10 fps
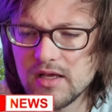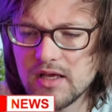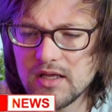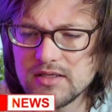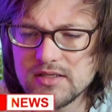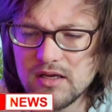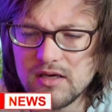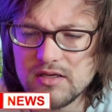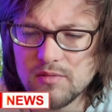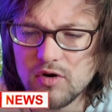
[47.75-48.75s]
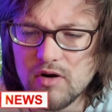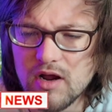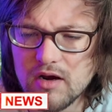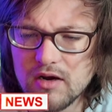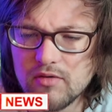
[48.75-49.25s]
Kansas City
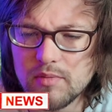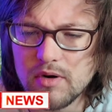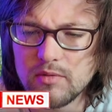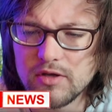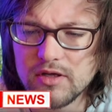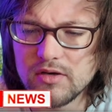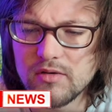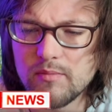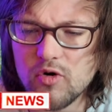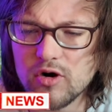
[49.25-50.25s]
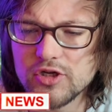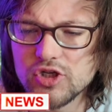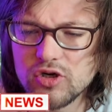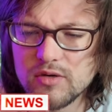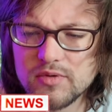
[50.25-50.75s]
Democratic Republican Mark
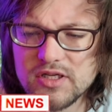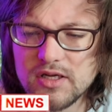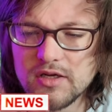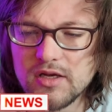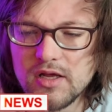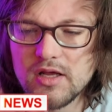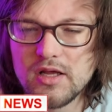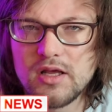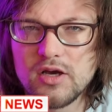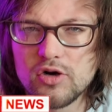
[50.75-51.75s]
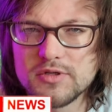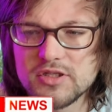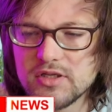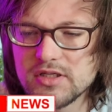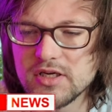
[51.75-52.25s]
Sharp said he hopes
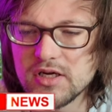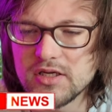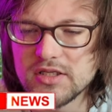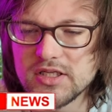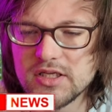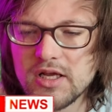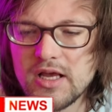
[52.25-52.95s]
to discuss